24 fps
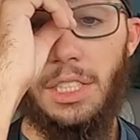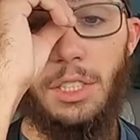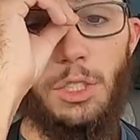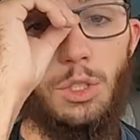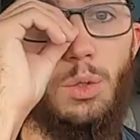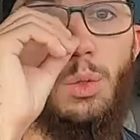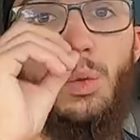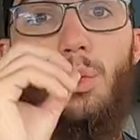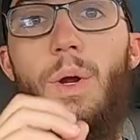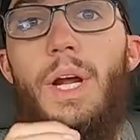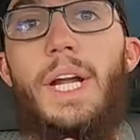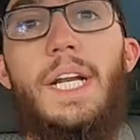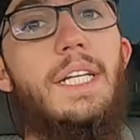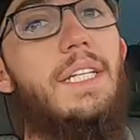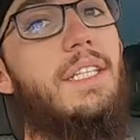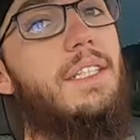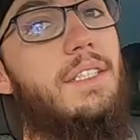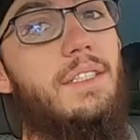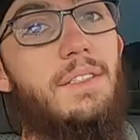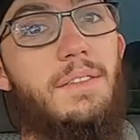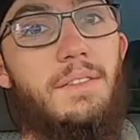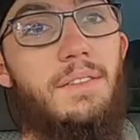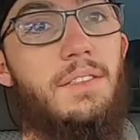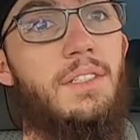it's great
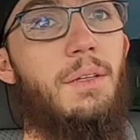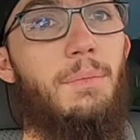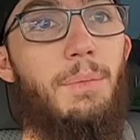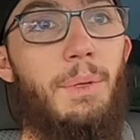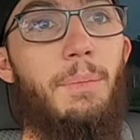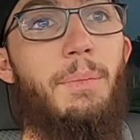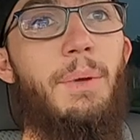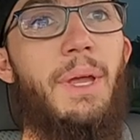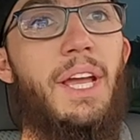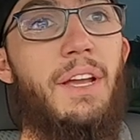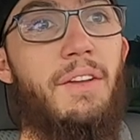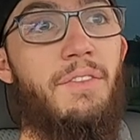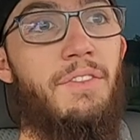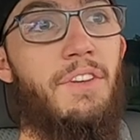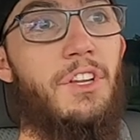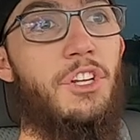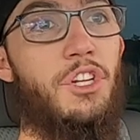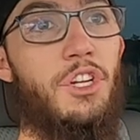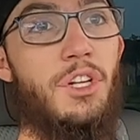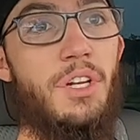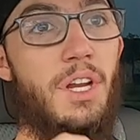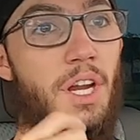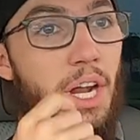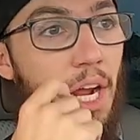to be back
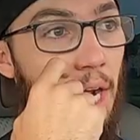fishing.